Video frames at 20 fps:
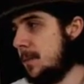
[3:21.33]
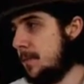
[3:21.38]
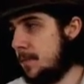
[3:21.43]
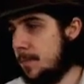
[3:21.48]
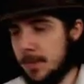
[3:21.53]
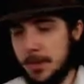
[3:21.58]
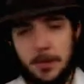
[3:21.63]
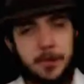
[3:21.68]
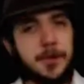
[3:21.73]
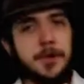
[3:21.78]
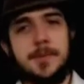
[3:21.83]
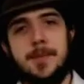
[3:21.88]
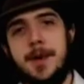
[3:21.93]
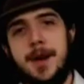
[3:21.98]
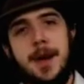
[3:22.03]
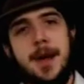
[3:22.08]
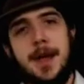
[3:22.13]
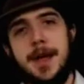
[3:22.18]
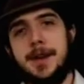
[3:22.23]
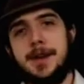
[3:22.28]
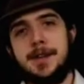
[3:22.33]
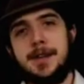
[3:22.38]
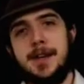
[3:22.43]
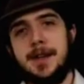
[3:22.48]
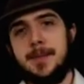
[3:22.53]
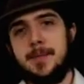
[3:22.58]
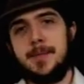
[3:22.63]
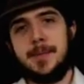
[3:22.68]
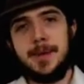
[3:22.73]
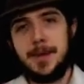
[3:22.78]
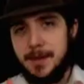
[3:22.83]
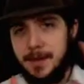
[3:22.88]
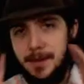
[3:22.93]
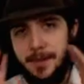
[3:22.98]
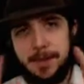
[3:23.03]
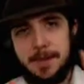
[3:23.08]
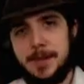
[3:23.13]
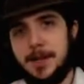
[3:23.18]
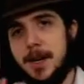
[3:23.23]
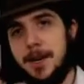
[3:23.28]
blow your mind and be
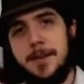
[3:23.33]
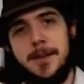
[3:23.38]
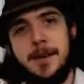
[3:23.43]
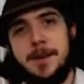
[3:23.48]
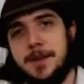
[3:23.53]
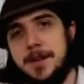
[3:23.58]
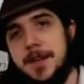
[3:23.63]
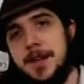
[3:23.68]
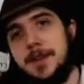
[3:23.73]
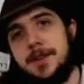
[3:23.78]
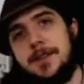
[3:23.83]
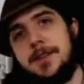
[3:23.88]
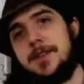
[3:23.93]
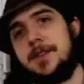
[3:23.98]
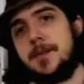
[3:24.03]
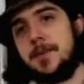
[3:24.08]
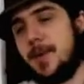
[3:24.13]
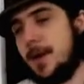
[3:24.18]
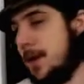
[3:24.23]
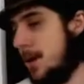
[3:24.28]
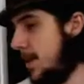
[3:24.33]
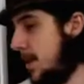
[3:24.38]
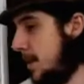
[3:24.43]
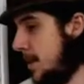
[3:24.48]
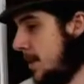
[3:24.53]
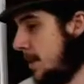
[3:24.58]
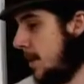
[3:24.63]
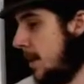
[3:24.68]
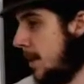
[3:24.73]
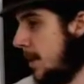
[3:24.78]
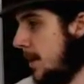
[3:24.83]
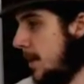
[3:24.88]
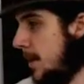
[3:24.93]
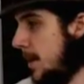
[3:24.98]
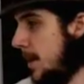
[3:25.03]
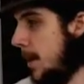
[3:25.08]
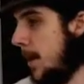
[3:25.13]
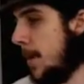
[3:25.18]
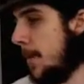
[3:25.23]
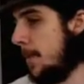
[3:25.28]
the dominant taste in your palate.
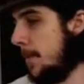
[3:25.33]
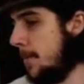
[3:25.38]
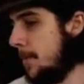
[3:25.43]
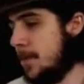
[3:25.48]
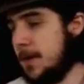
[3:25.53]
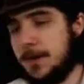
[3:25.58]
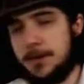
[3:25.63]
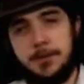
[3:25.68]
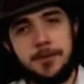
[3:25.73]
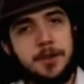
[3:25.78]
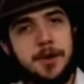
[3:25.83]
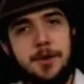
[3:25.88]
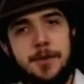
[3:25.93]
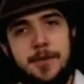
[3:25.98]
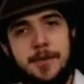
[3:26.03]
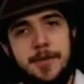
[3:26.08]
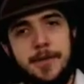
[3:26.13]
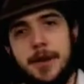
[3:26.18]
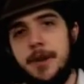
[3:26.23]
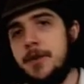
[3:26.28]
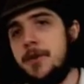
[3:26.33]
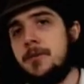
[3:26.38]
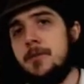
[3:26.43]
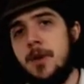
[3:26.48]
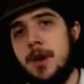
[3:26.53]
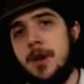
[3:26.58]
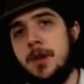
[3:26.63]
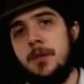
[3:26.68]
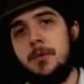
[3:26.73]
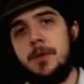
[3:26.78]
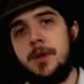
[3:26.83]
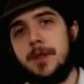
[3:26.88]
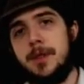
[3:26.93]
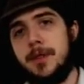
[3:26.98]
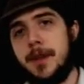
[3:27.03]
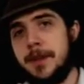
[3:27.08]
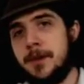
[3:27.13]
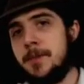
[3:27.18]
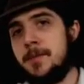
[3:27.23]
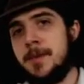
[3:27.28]
This would go very well with
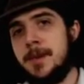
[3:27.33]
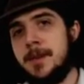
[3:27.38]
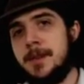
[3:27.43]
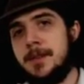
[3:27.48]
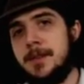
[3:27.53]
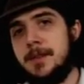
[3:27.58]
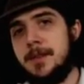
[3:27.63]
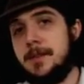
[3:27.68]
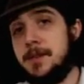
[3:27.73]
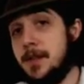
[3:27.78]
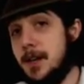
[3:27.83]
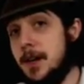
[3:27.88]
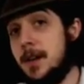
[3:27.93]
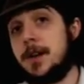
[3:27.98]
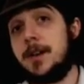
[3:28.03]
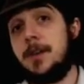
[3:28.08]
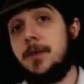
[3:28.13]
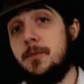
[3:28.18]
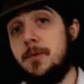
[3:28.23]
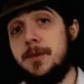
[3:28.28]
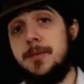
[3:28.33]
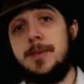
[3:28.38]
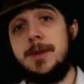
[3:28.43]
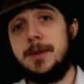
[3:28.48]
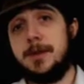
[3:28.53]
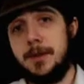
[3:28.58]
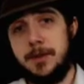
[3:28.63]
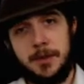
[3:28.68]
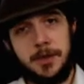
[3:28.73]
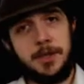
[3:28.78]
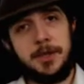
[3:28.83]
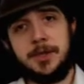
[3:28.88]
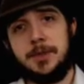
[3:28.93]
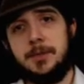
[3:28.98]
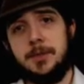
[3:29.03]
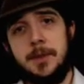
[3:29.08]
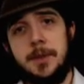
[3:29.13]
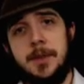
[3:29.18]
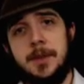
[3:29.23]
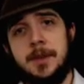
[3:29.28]
lighter meats. Duck would be
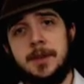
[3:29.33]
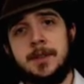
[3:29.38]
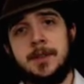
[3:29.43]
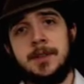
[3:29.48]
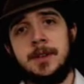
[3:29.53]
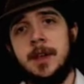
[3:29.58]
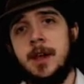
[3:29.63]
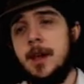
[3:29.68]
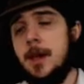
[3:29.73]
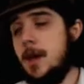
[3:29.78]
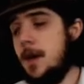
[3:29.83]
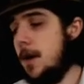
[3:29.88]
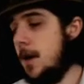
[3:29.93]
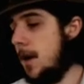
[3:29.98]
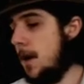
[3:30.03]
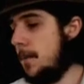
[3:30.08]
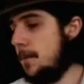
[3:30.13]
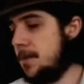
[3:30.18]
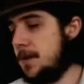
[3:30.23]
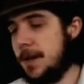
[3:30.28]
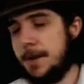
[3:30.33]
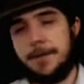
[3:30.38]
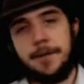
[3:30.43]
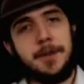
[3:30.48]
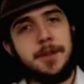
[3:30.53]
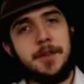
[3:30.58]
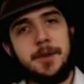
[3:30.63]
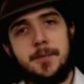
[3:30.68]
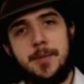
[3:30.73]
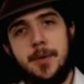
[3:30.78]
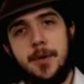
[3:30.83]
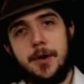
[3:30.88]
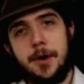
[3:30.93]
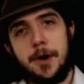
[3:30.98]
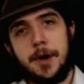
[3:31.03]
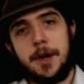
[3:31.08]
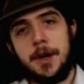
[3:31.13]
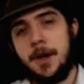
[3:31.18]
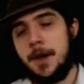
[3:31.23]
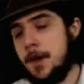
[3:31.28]
delicious with this. Definitely
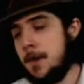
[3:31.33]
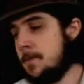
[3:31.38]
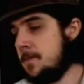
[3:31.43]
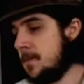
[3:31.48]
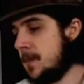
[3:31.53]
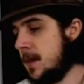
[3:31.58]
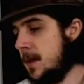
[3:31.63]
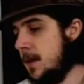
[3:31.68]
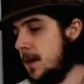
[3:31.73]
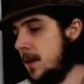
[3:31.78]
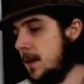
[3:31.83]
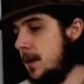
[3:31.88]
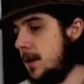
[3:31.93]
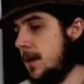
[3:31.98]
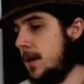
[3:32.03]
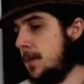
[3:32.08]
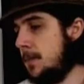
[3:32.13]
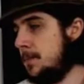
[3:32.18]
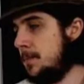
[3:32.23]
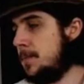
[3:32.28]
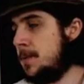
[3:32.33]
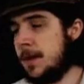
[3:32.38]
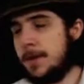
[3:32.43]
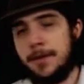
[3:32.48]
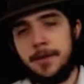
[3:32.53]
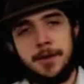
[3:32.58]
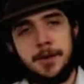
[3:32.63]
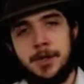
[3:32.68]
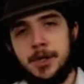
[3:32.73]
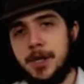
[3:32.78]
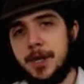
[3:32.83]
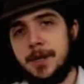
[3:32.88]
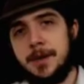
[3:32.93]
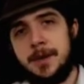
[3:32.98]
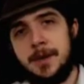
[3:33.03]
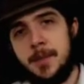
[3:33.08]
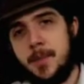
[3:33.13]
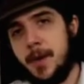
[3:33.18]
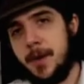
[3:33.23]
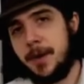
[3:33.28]
pork. Definitely
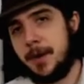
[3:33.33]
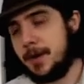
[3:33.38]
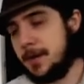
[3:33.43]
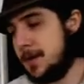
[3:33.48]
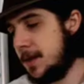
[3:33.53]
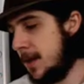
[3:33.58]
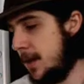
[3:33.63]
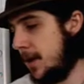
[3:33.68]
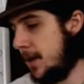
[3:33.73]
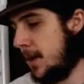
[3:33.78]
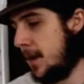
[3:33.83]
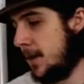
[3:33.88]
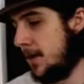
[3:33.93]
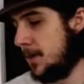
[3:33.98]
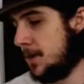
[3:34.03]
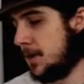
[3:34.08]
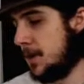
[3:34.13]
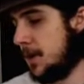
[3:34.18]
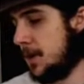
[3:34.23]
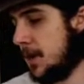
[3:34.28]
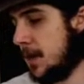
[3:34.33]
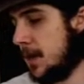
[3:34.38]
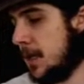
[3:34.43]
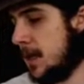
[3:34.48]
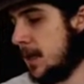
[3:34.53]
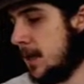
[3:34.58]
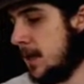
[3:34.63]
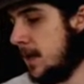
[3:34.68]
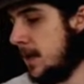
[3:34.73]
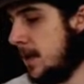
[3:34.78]
chicken, depending on how it's cooked.